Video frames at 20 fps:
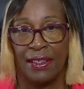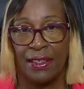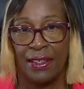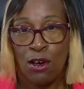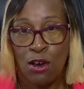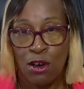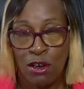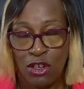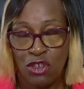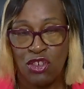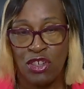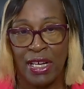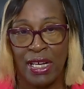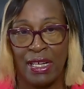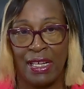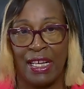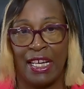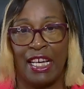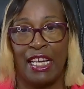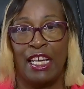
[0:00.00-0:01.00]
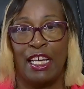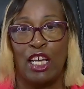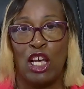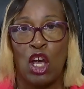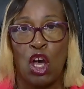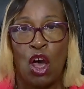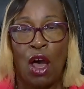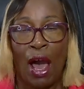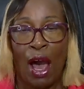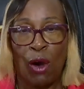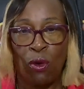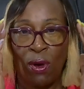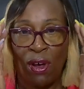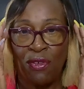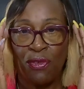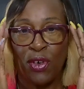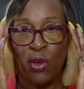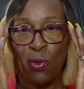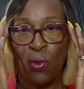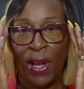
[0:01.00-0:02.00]
urgently.
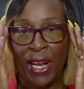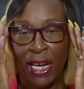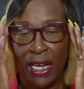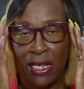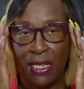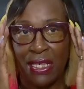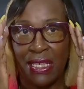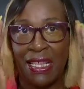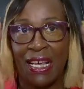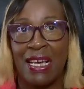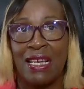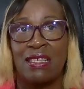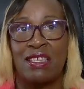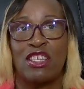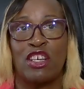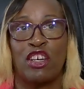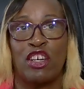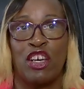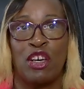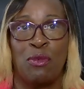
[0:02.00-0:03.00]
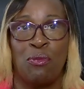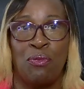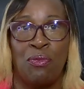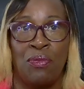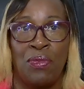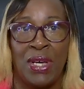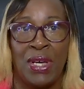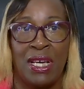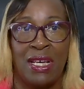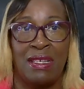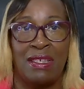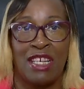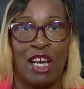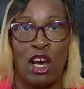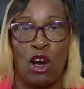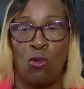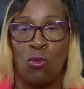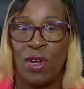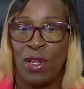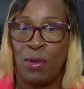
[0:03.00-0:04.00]
However, when it's things that can be
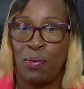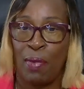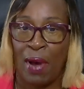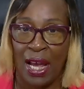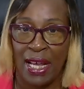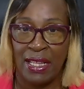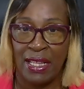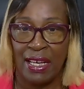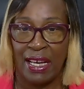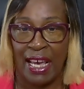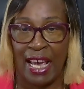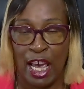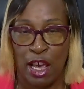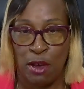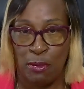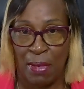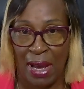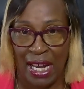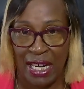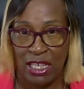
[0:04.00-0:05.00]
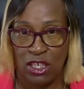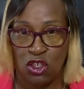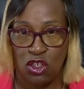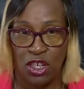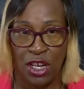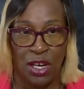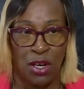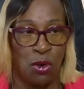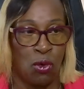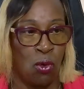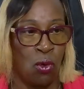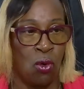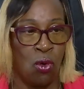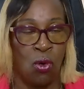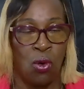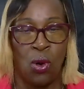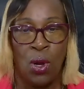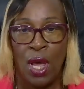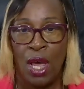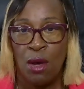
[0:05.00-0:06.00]
dealt with by the care manager or